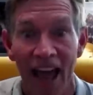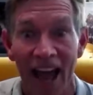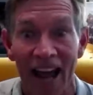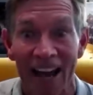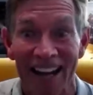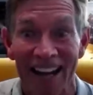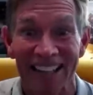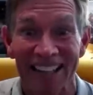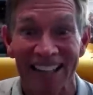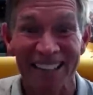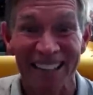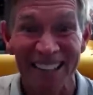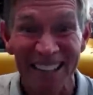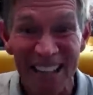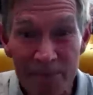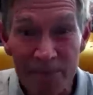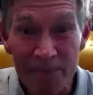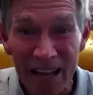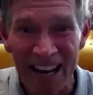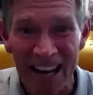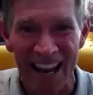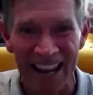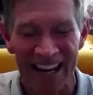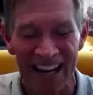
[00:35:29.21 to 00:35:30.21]
at
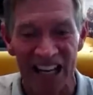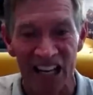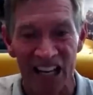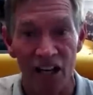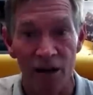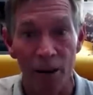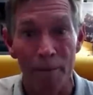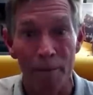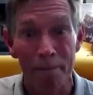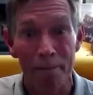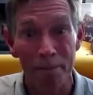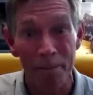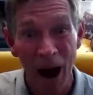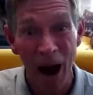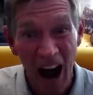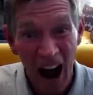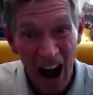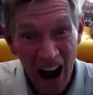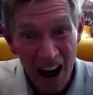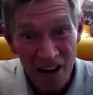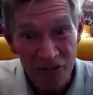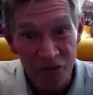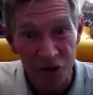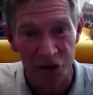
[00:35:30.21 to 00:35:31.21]
eliminating
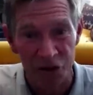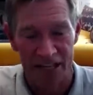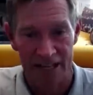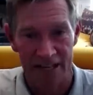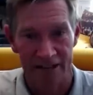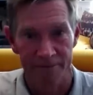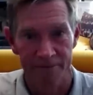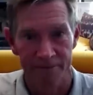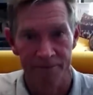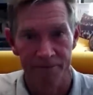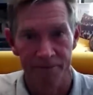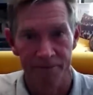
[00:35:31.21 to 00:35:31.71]
poverty